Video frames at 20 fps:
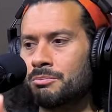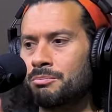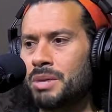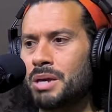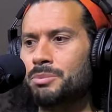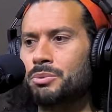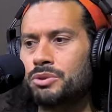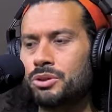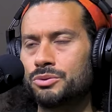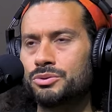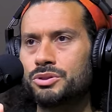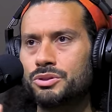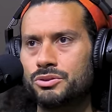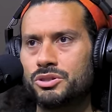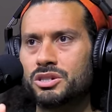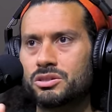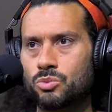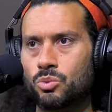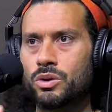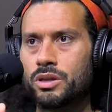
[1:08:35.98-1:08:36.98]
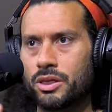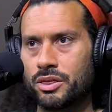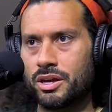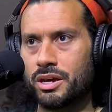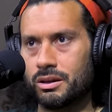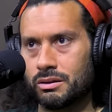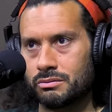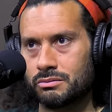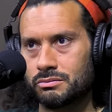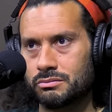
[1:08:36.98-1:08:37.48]
People don't do just one
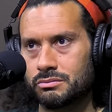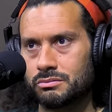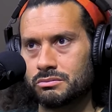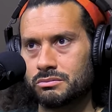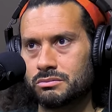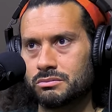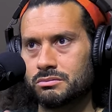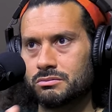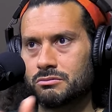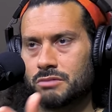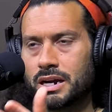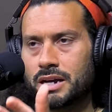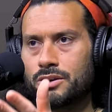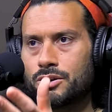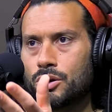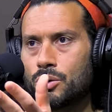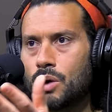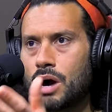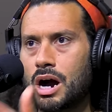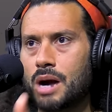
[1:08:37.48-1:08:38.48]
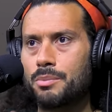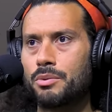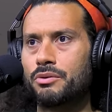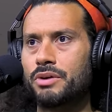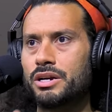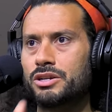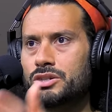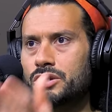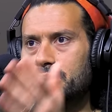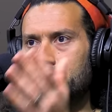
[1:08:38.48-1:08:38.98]
thing, right? No
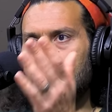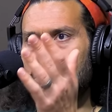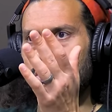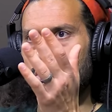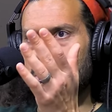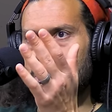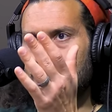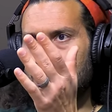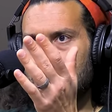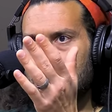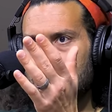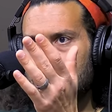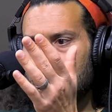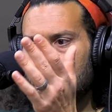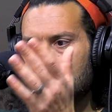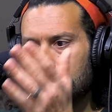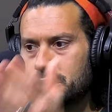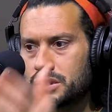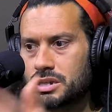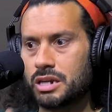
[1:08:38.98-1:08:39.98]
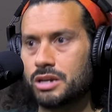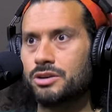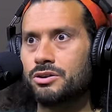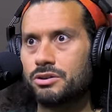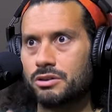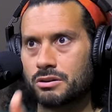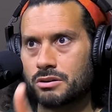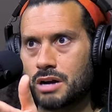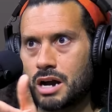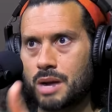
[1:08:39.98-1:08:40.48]
operation, there is no
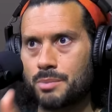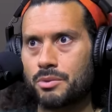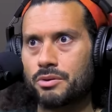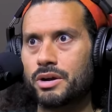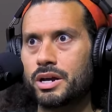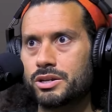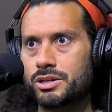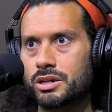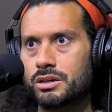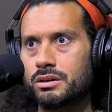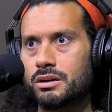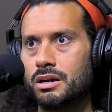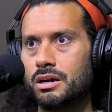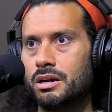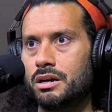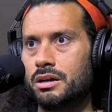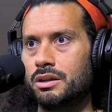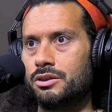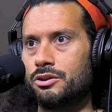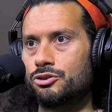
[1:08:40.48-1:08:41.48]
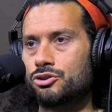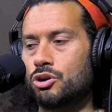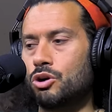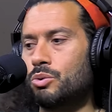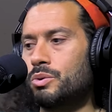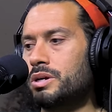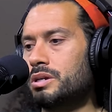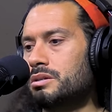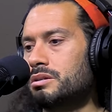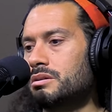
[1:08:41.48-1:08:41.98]
singular operation. There's
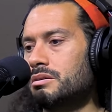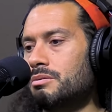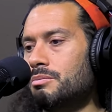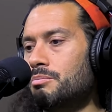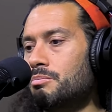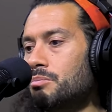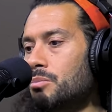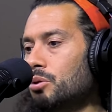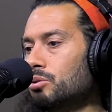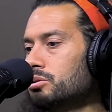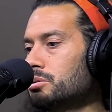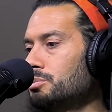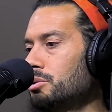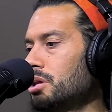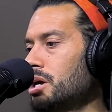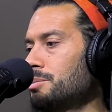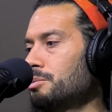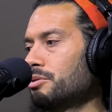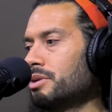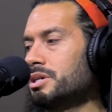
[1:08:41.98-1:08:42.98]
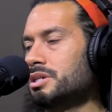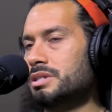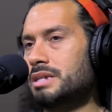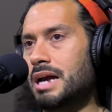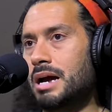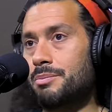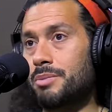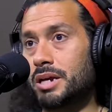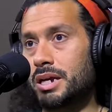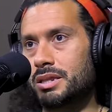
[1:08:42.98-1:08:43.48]
always multiple operations
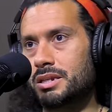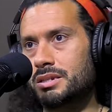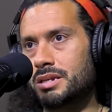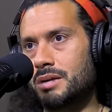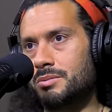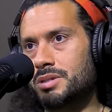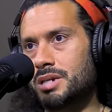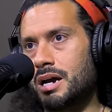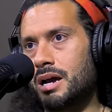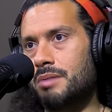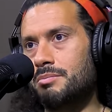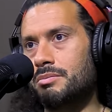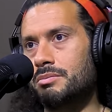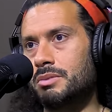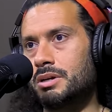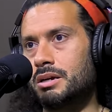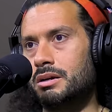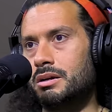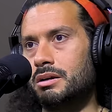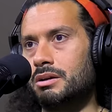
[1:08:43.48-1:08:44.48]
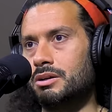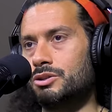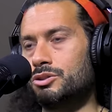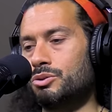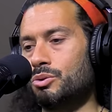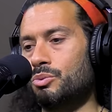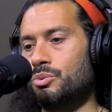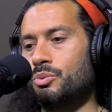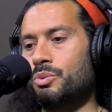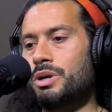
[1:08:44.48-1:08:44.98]
happening at the same time.
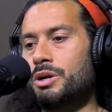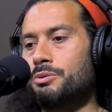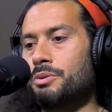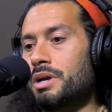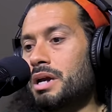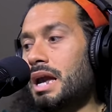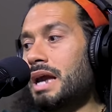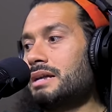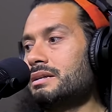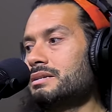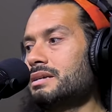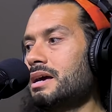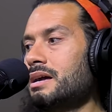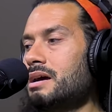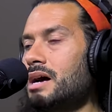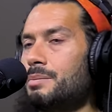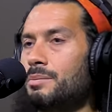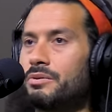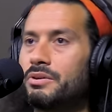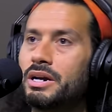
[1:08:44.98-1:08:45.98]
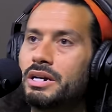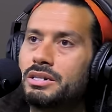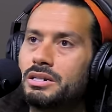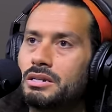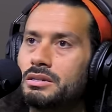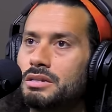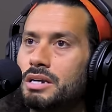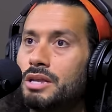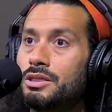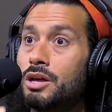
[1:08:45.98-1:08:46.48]
So we create 10
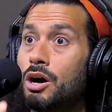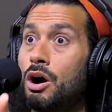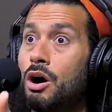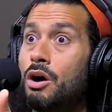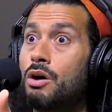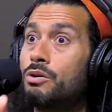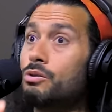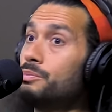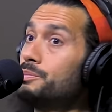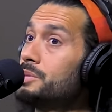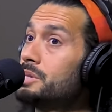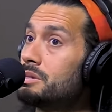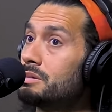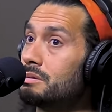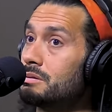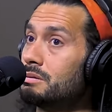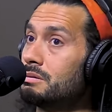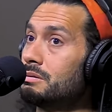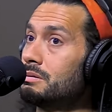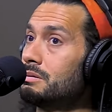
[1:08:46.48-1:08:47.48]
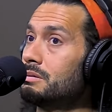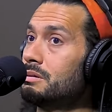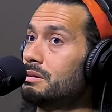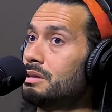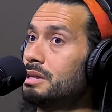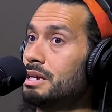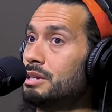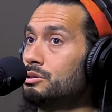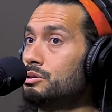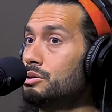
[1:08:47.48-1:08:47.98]
operations in the hopes
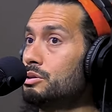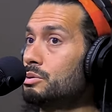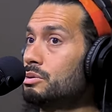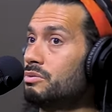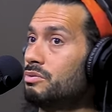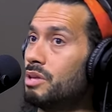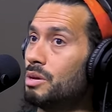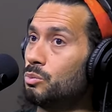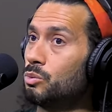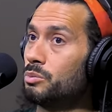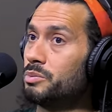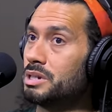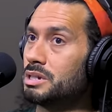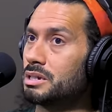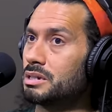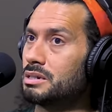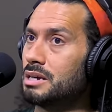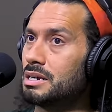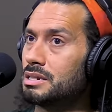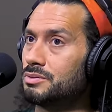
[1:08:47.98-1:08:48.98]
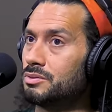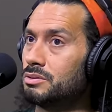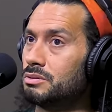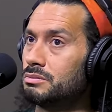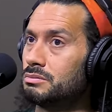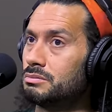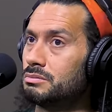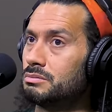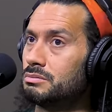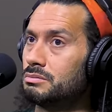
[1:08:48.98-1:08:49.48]
that two of them will be successful.
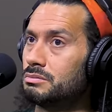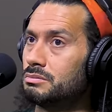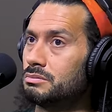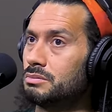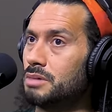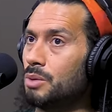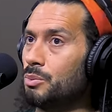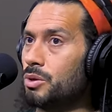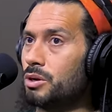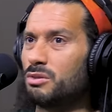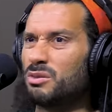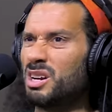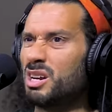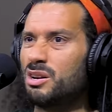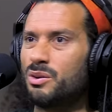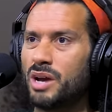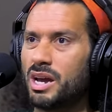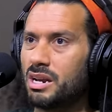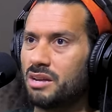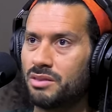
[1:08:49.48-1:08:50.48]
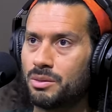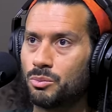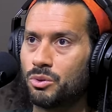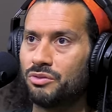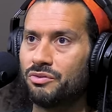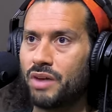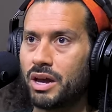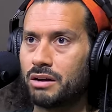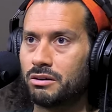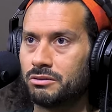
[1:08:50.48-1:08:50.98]
And we already know eight of them
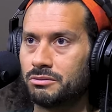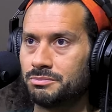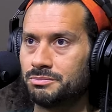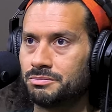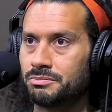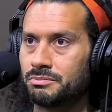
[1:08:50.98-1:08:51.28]
will fail.